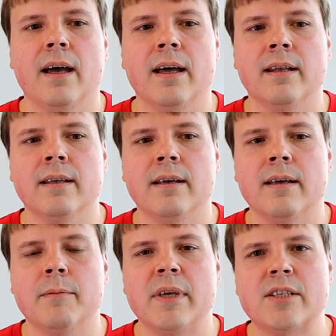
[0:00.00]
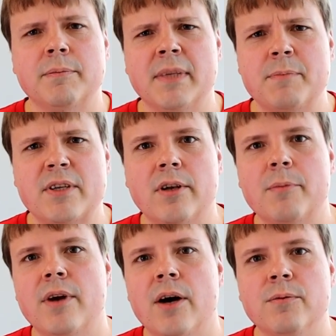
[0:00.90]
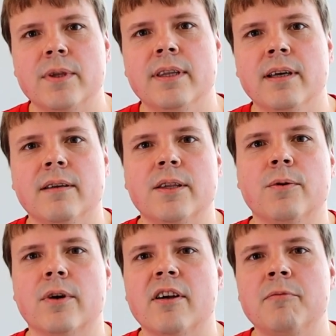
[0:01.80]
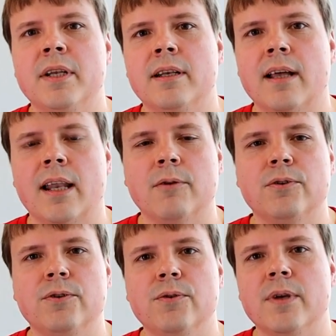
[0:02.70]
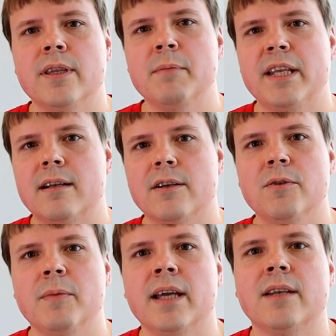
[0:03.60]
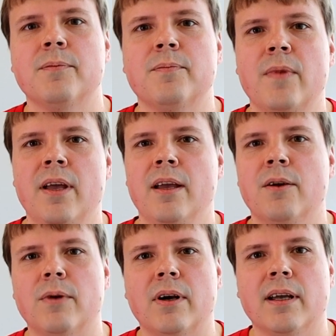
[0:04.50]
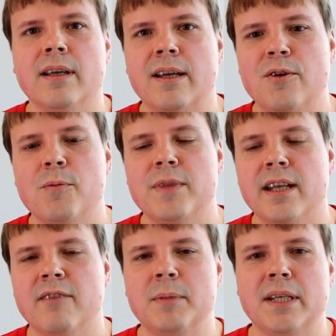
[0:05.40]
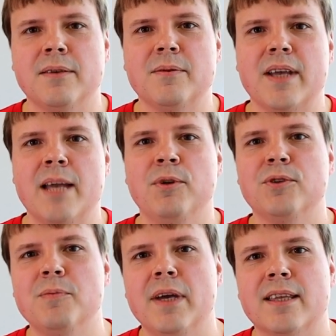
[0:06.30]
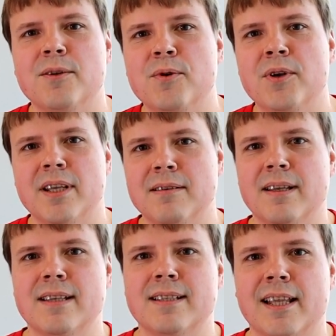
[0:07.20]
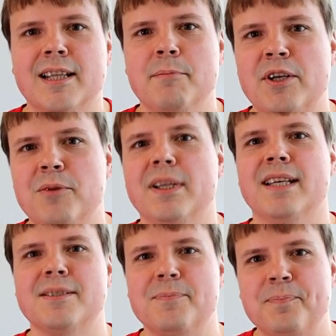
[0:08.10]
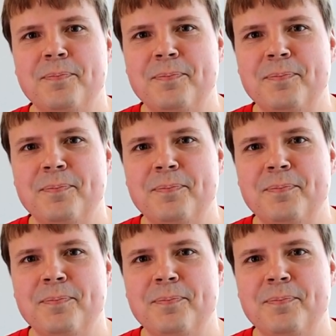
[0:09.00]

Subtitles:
And I'm especially proud with the work I've been allowed to do in the medical domain, where I hope that I've been able to make the world a slightly better place.